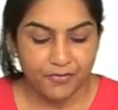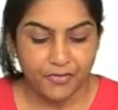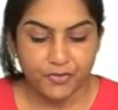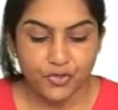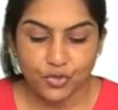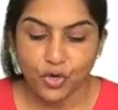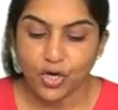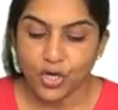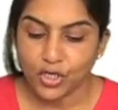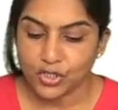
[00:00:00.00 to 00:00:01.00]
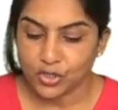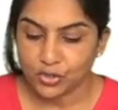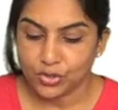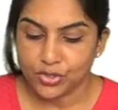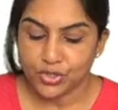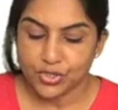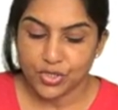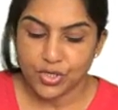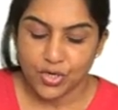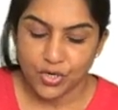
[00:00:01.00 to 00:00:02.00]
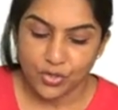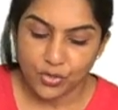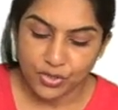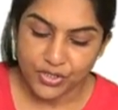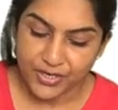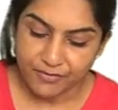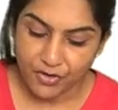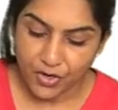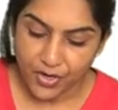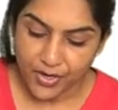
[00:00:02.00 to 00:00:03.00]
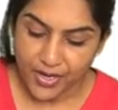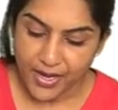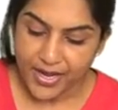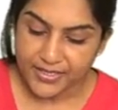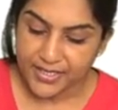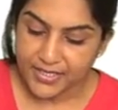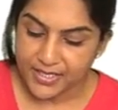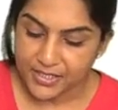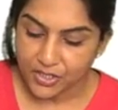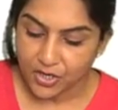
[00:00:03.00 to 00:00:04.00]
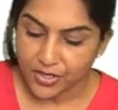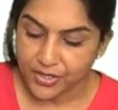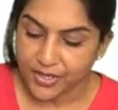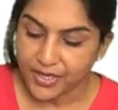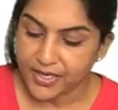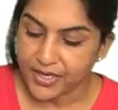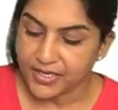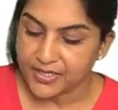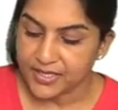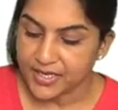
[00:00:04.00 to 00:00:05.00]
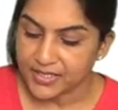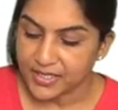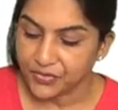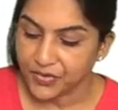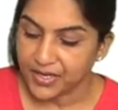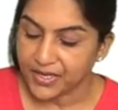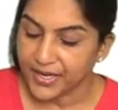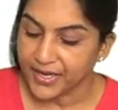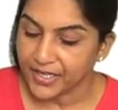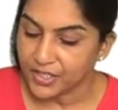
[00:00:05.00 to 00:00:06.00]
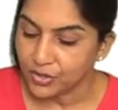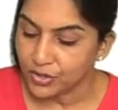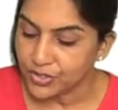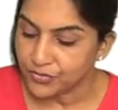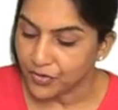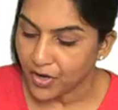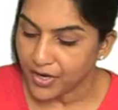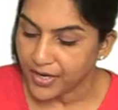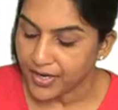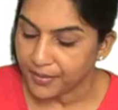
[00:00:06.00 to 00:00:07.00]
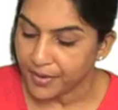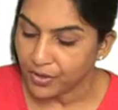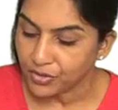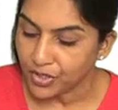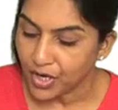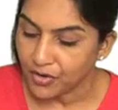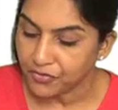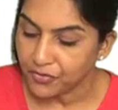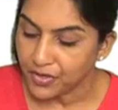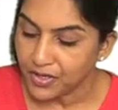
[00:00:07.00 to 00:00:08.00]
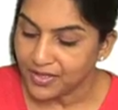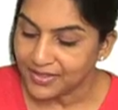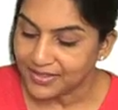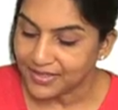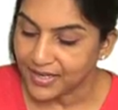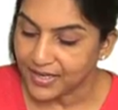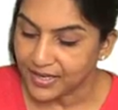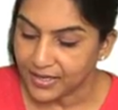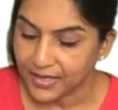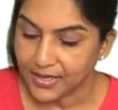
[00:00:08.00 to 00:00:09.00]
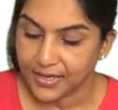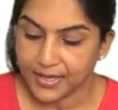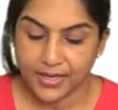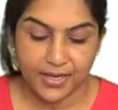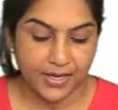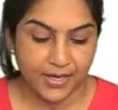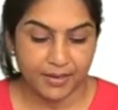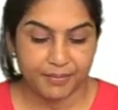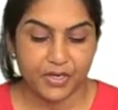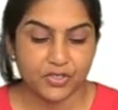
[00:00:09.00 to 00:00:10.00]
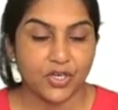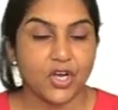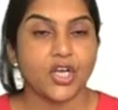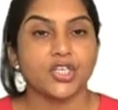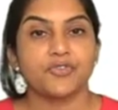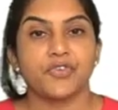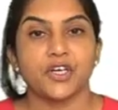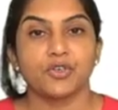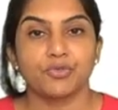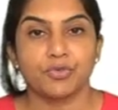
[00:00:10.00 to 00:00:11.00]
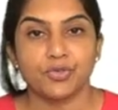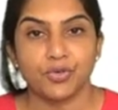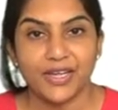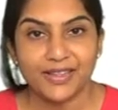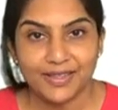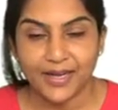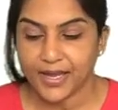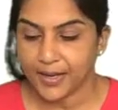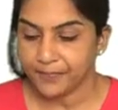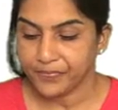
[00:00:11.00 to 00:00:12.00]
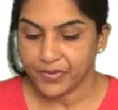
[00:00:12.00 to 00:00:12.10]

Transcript: We've sold all the goods. Goods have gone, asset has gone, decrease in asset. We credit goods for an amount of 3 because the cost of our goods was only 3